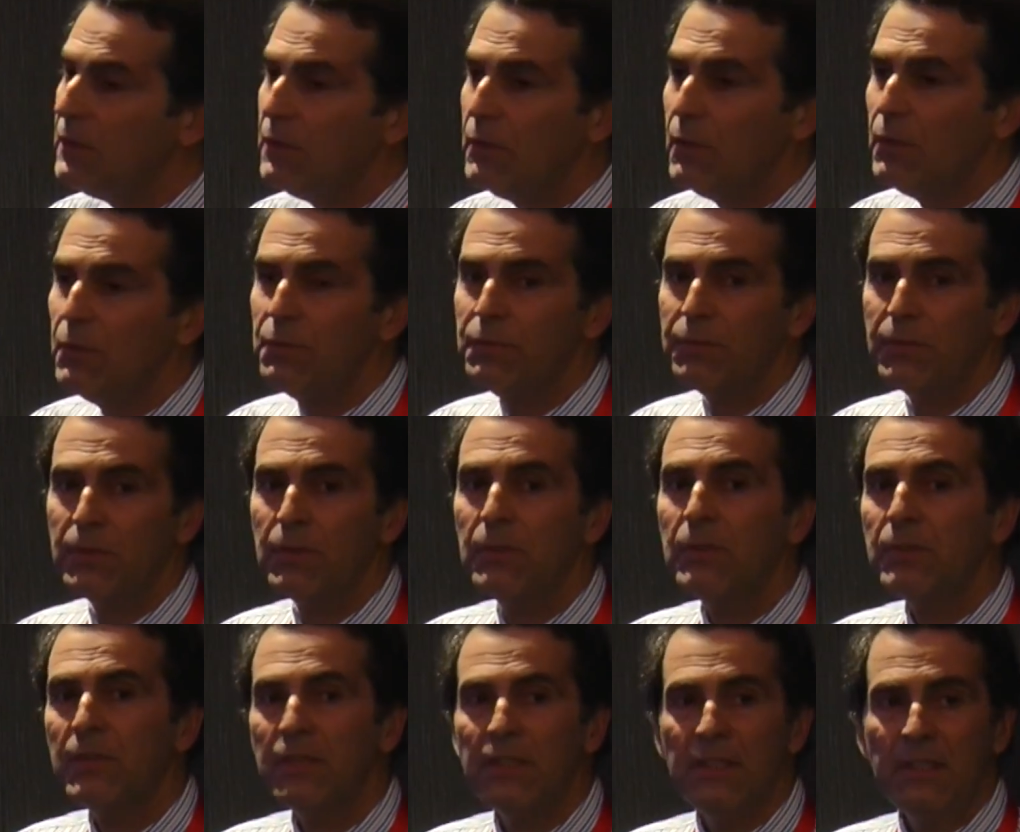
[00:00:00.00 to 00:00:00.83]
no
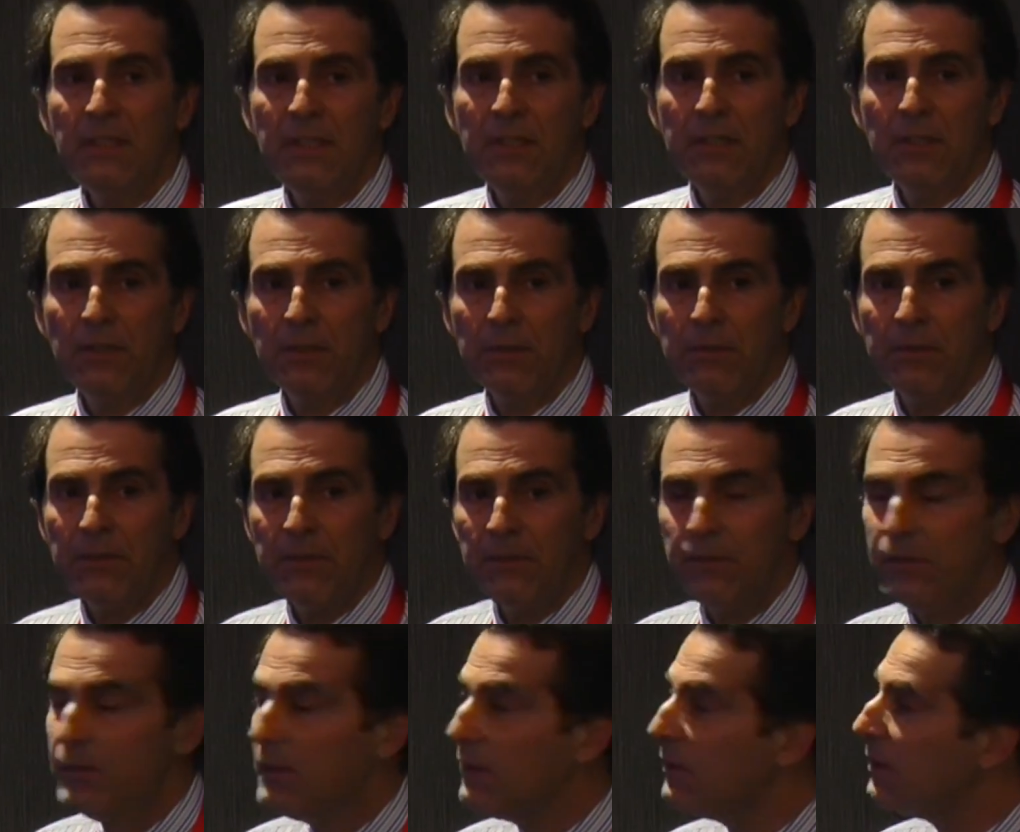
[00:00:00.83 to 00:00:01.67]
further
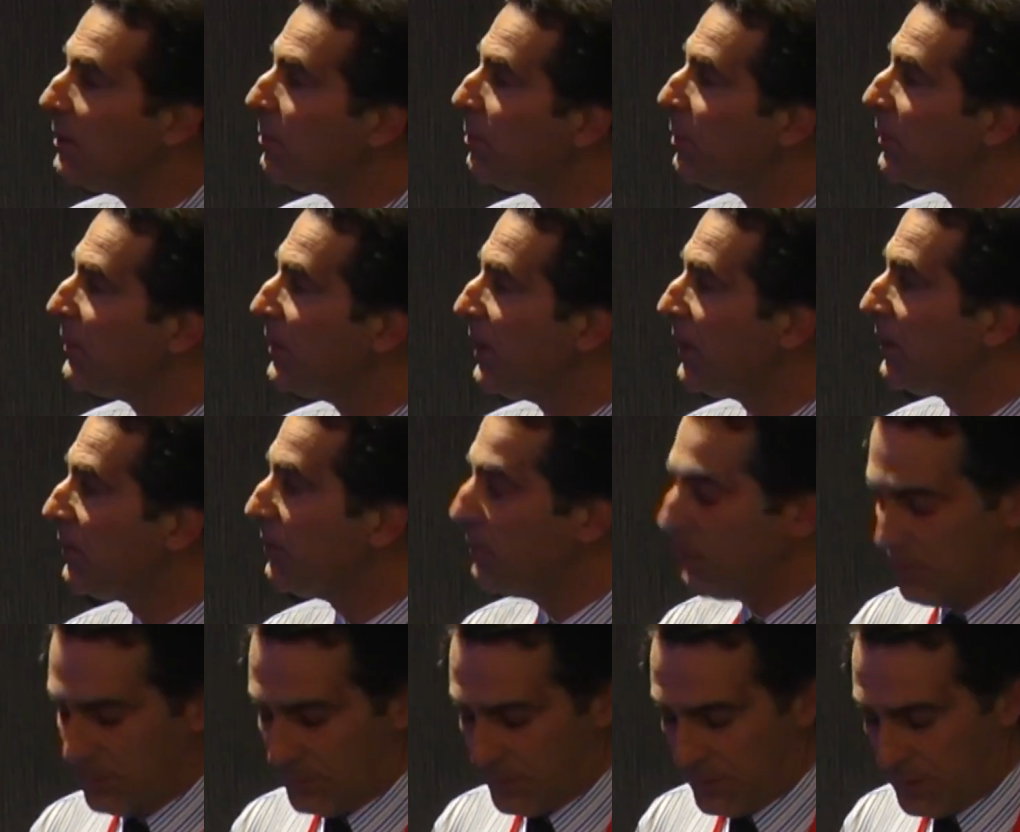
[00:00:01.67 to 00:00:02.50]
increase in the
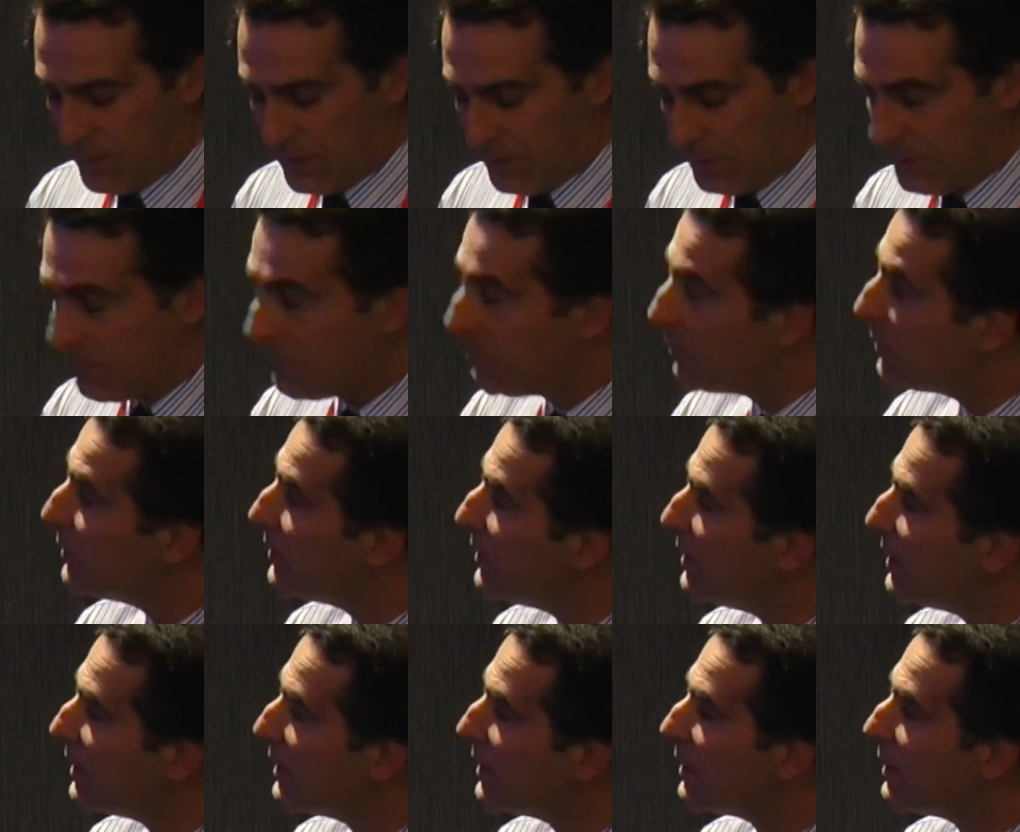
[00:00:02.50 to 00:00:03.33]
production of these
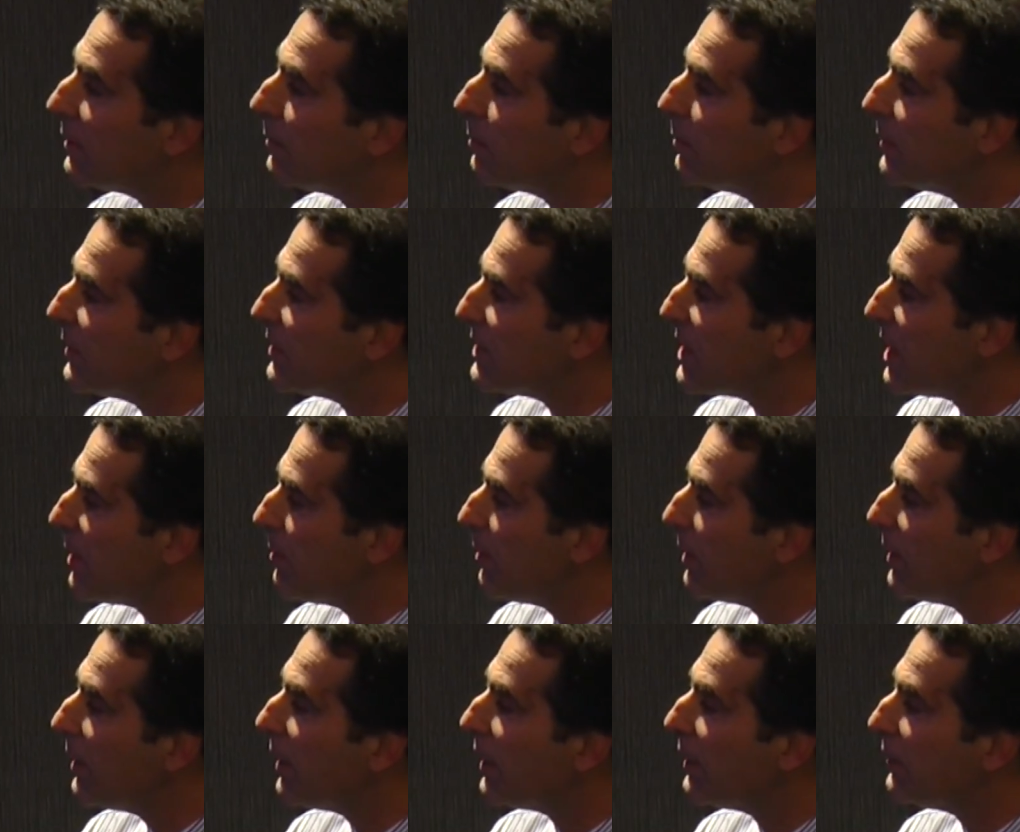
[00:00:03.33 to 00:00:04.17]
particular
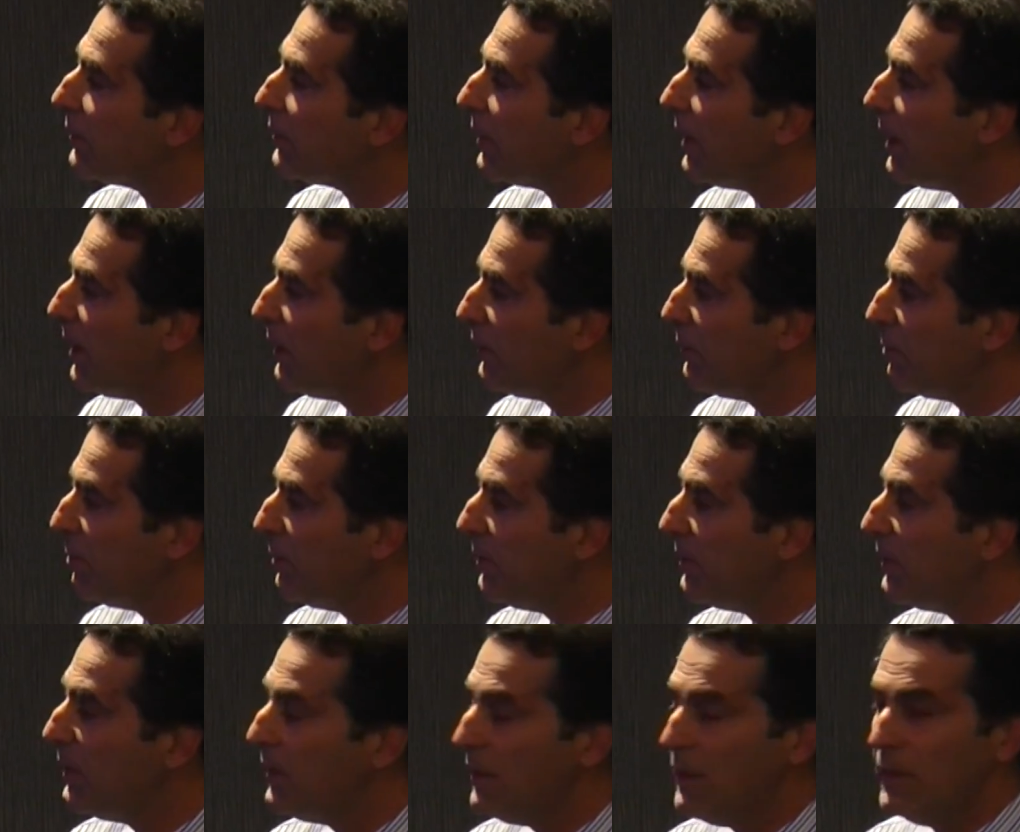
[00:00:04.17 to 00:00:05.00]
metabolites. So
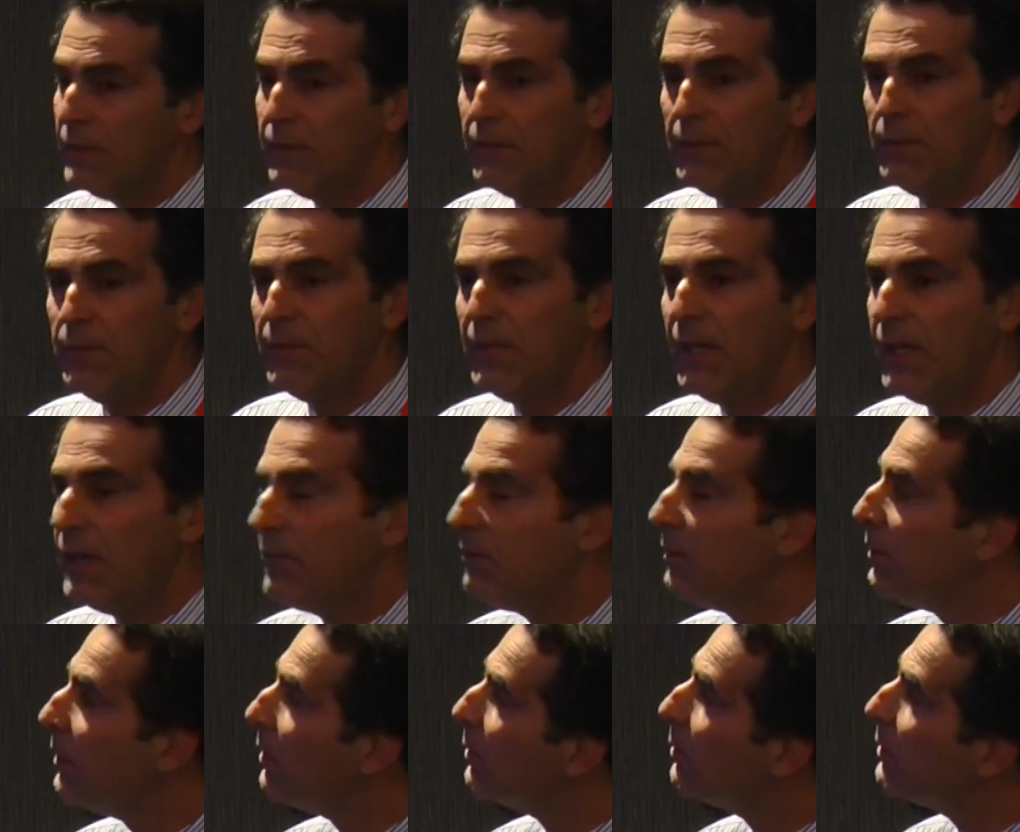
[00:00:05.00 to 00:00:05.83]
aspirin seemed to
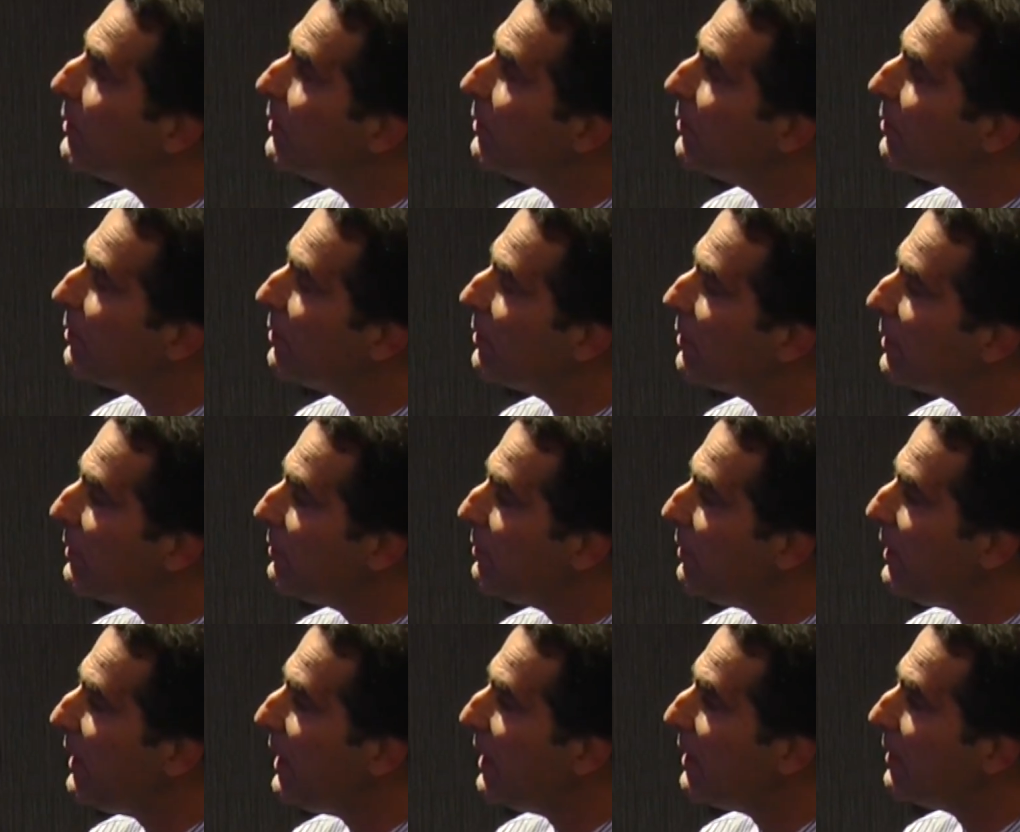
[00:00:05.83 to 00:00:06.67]
have no additional
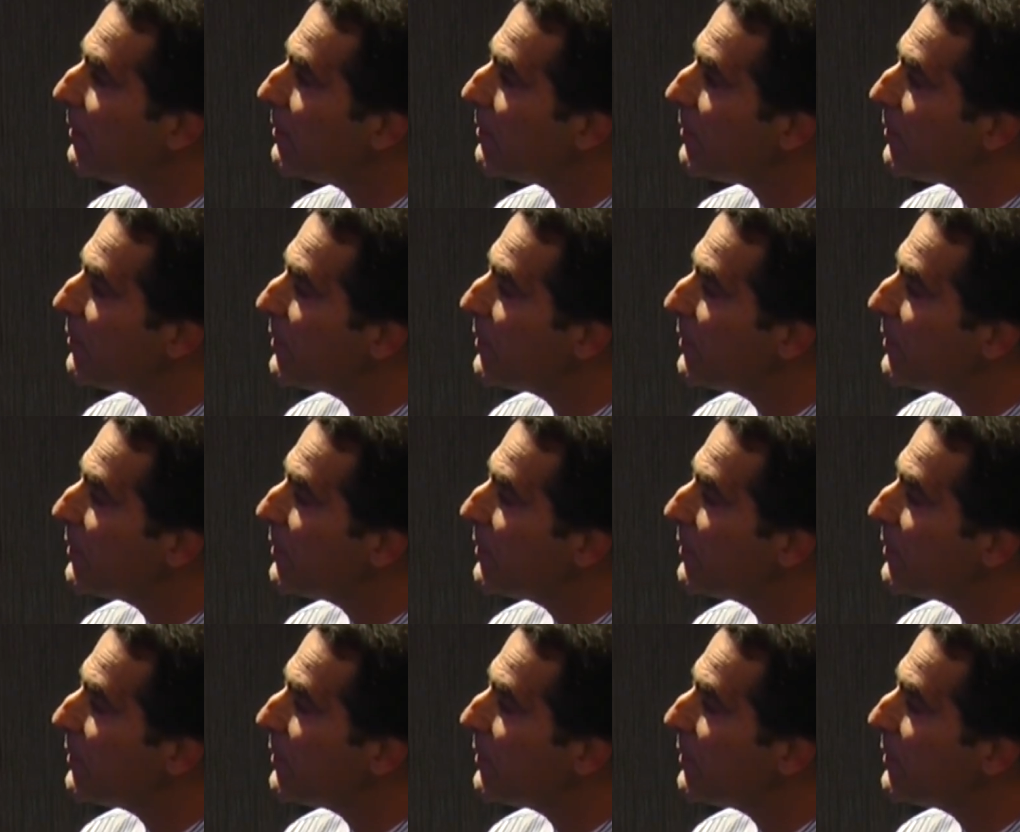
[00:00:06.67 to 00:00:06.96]
effect.